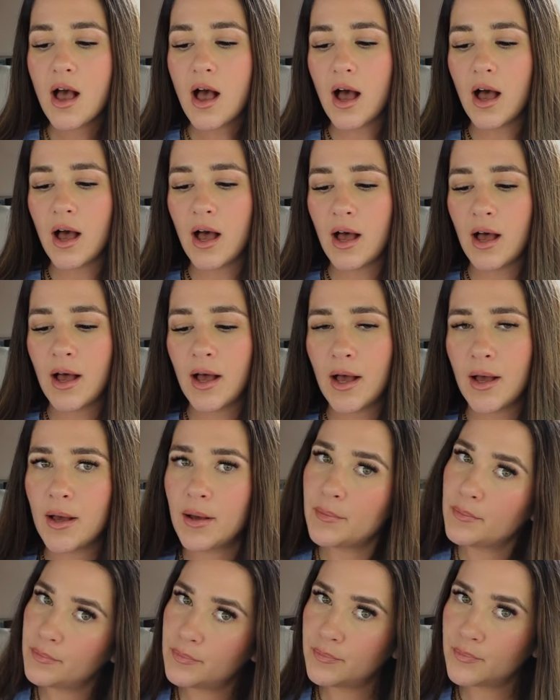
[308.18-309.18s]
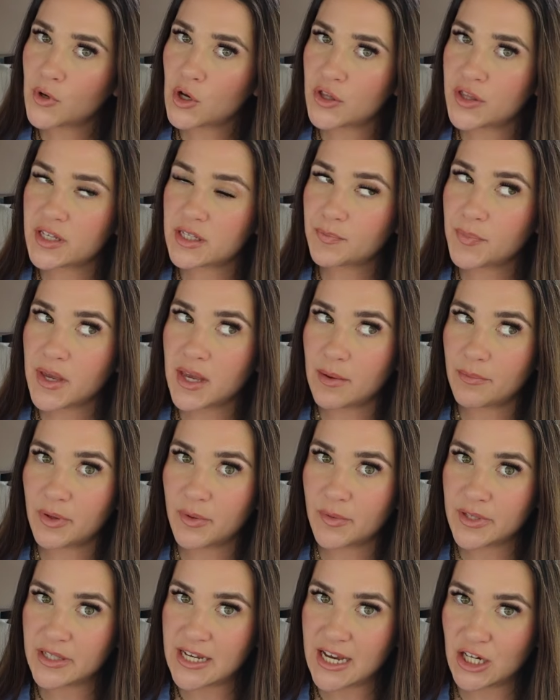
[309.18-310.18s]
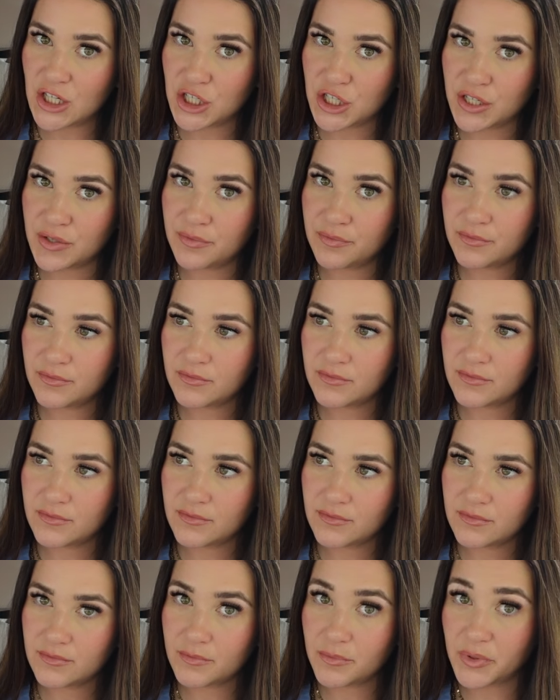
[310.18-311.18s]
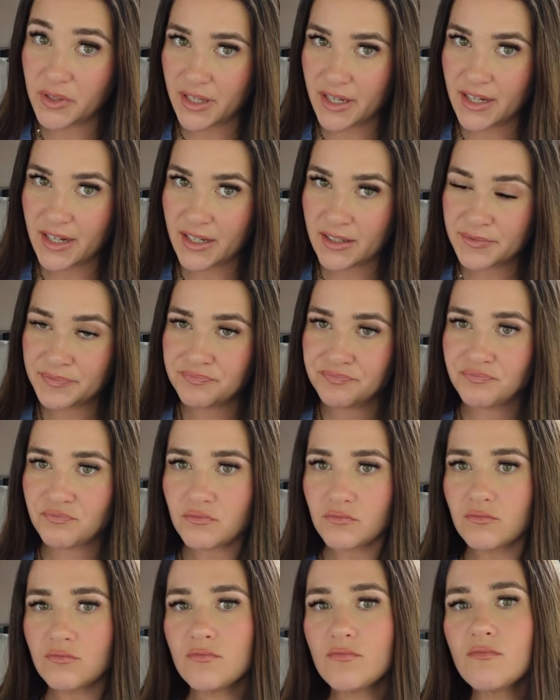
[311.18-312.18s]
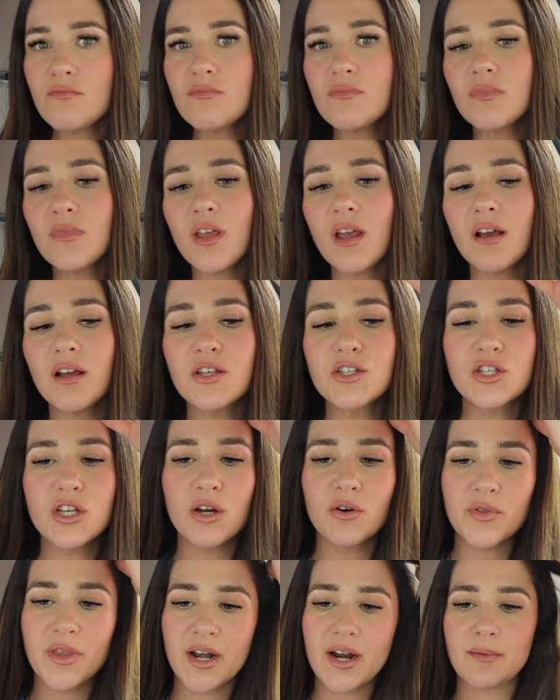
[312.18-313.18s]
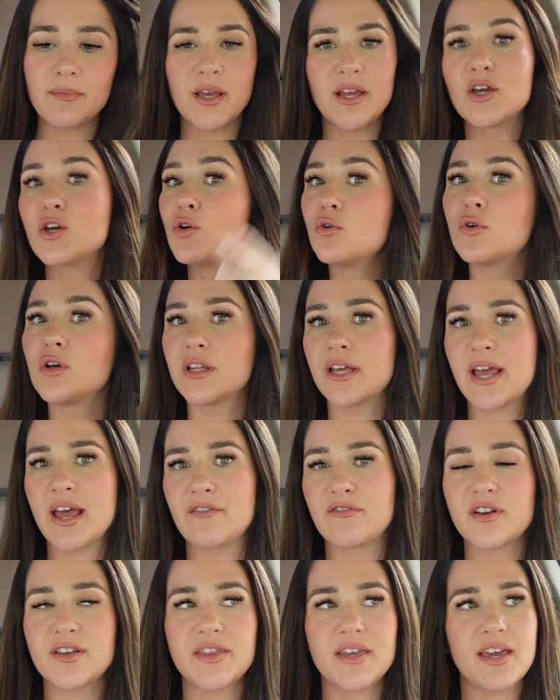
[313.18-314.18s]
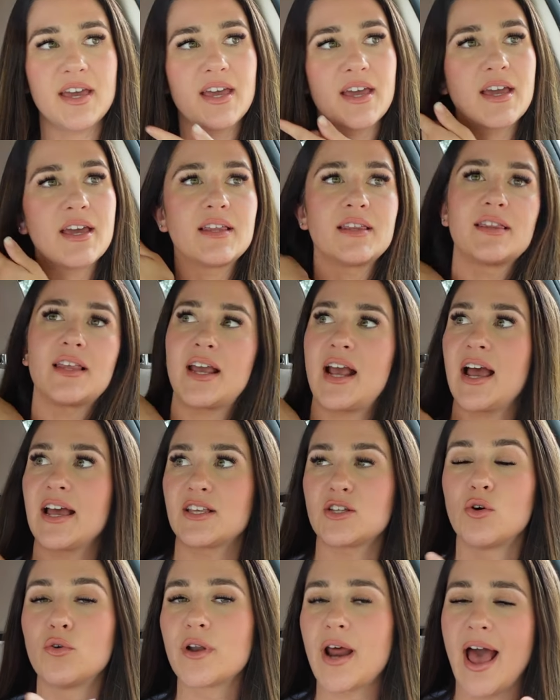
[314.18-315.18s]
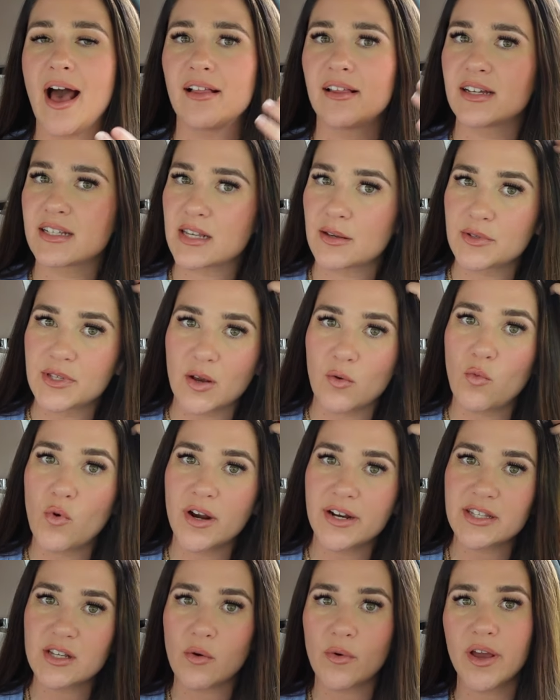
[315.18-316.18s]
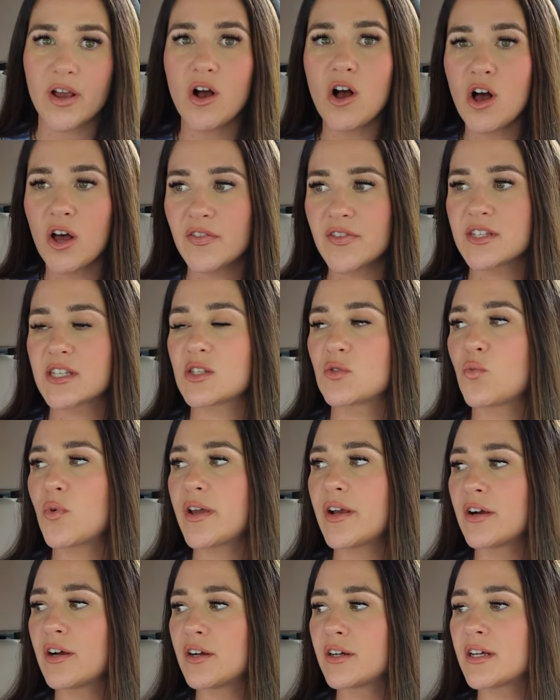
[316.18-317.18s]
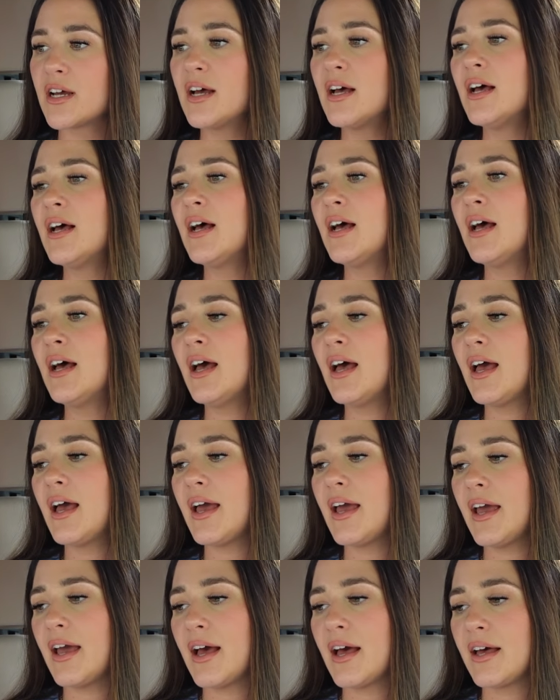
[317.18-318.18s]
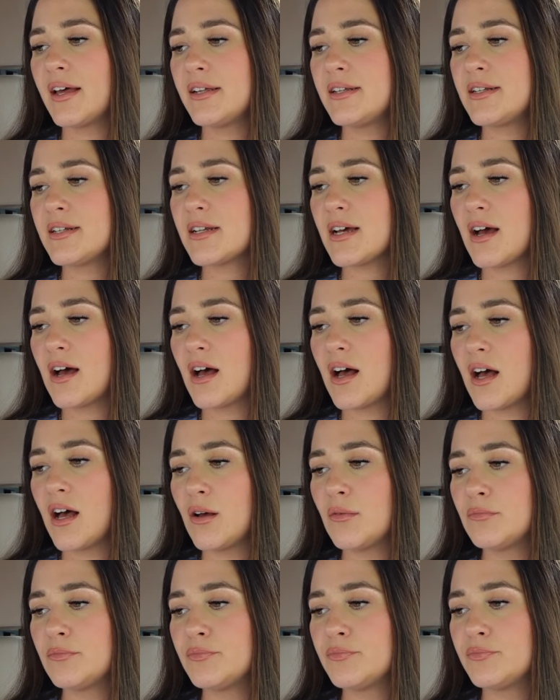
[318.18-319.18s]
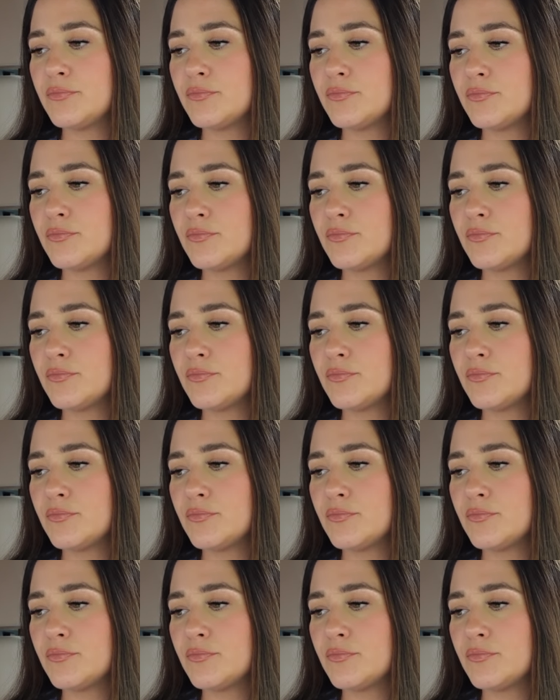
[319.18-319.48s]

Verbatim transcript: um, could this be implantation bleeding? So then I'm like Googling everything and like I told Alex, I was like, what is going on? This is weird. And um,